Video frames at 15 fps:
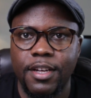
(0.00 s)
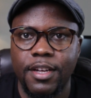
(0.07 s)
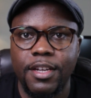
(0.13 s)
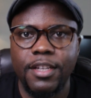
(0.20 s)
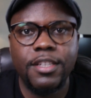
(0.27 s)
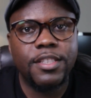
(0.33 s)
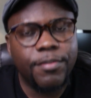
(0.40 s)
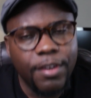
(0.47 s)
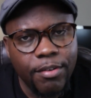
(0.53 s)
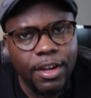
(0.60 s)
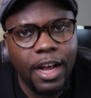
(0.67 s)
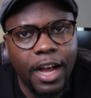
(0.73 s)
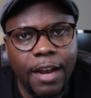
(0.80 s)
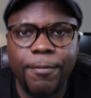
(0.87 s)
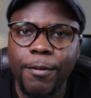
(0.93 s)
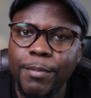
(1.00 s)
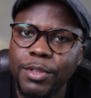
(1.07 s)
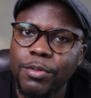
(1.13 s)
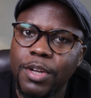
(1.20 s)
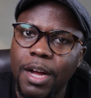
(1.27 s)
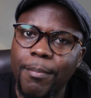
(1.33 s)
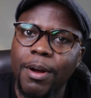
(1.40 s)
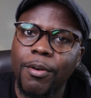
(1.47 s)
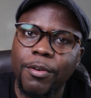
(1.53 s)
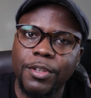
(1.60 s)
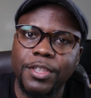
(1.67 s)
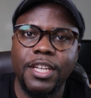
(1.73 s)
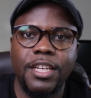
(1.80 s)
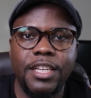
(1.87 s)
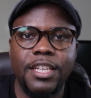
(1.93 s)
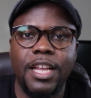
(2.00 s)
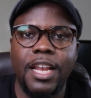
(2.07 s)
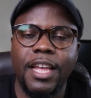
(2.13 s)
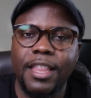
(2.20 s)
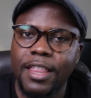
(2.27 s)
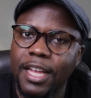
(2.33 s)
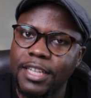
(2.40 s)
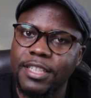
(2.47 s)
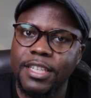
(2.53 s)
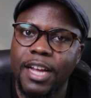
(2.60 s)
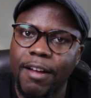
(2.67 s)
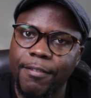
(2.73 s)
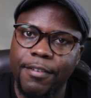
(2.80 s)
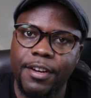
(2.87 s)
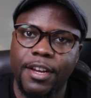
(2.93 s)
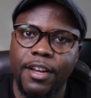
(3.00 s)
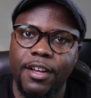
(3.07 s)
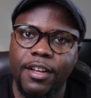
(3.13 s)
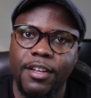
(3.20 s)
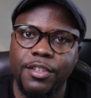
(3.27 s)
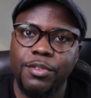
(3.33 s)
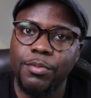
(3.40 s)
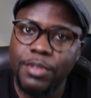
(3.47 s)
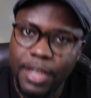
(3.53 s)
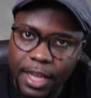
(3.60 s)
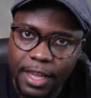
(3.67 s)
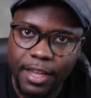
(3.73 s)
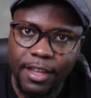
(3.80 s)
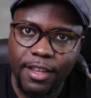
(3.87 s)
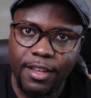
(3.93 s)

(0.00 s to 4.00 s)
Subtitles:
It is very hard for me to come across a leader like that in Africa today.